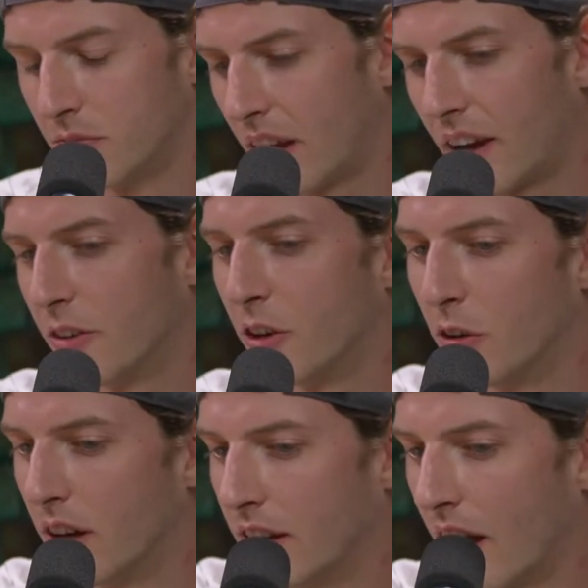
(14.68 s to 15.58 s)
I don't
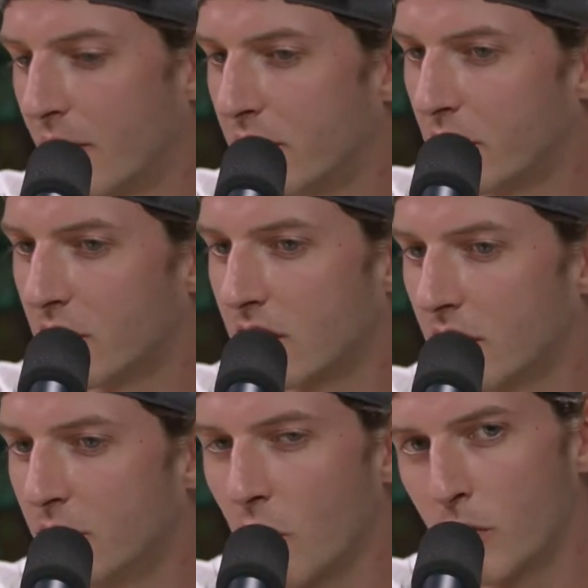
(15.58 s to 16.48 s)
know. I've just
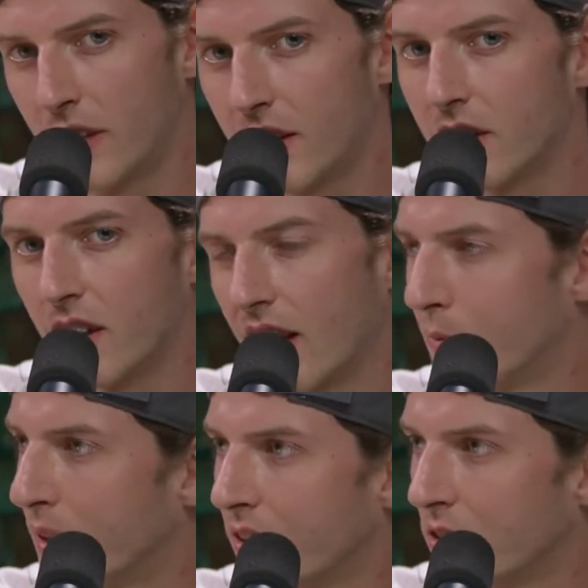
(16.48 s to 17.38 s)
you don't hear a lot
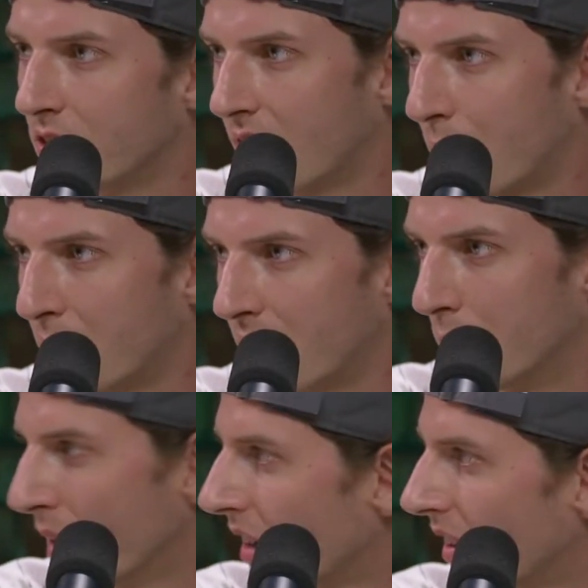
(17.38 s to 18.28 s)
of miracles happening
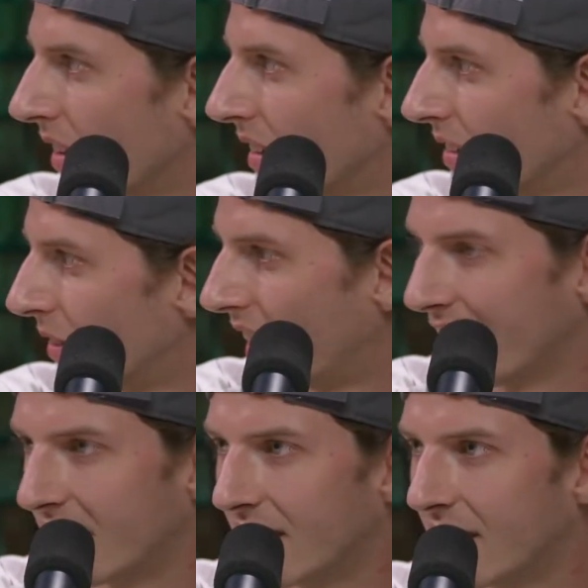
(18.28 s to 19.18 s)
in America,
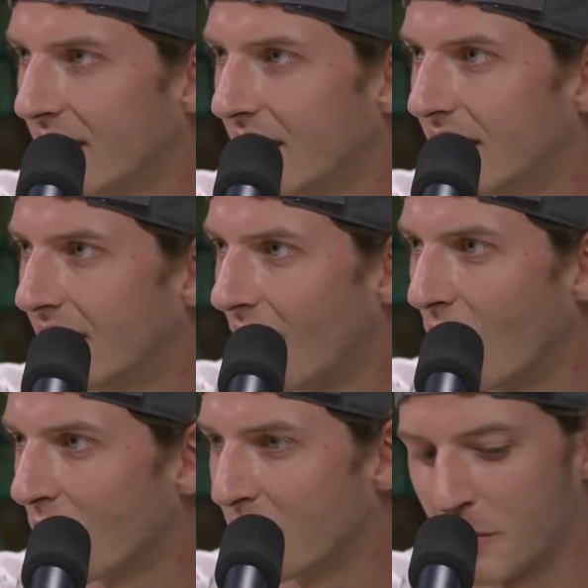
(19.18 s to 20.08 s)
right?
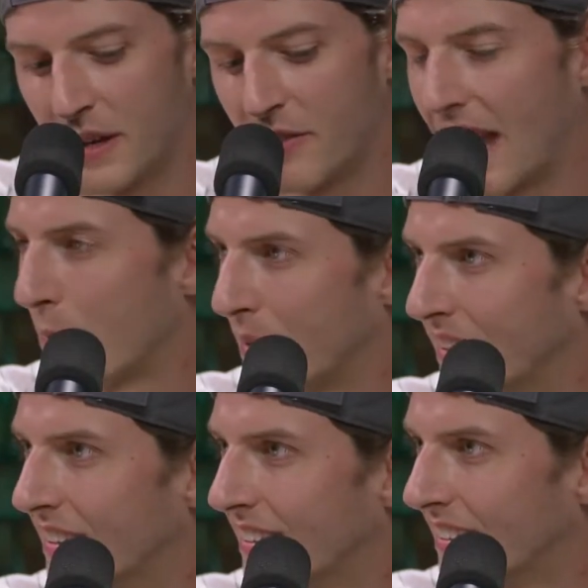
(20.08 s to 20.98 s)
All of them have
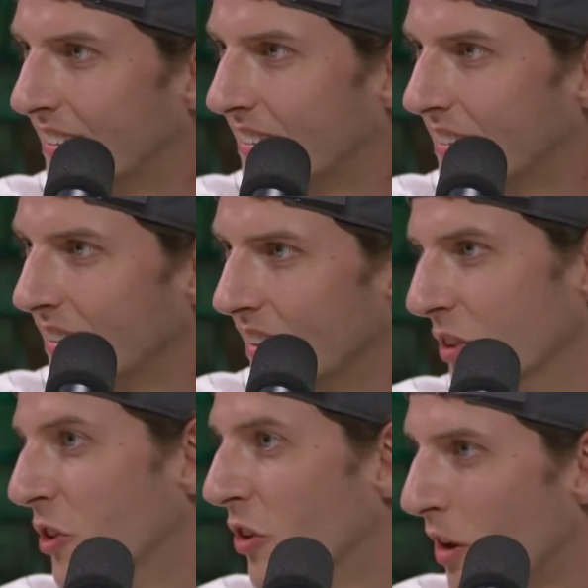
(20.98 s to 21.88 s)
happened
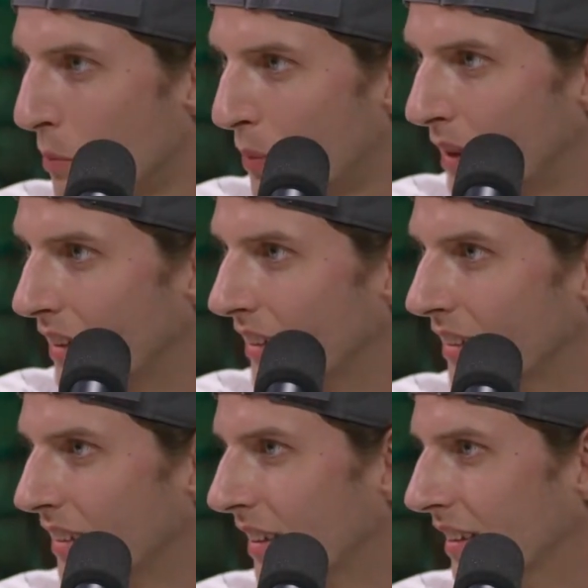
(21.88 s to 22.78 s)
in Europe
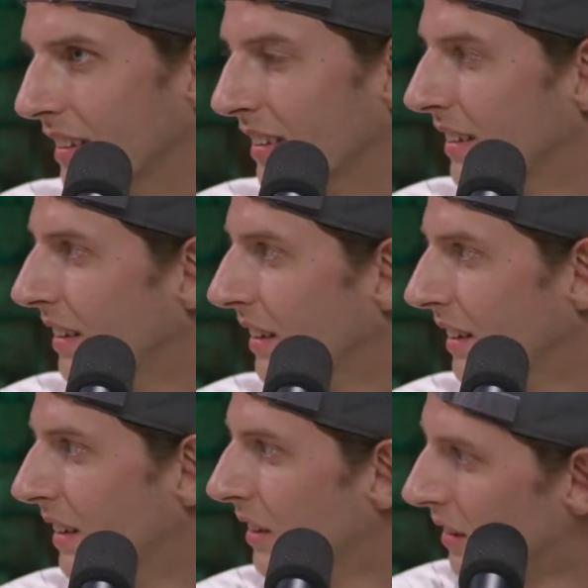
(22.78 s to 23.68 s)
and in
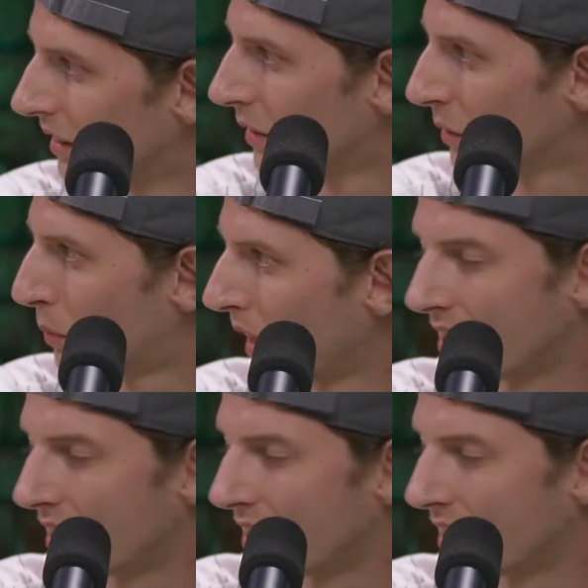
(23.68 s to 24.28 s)
places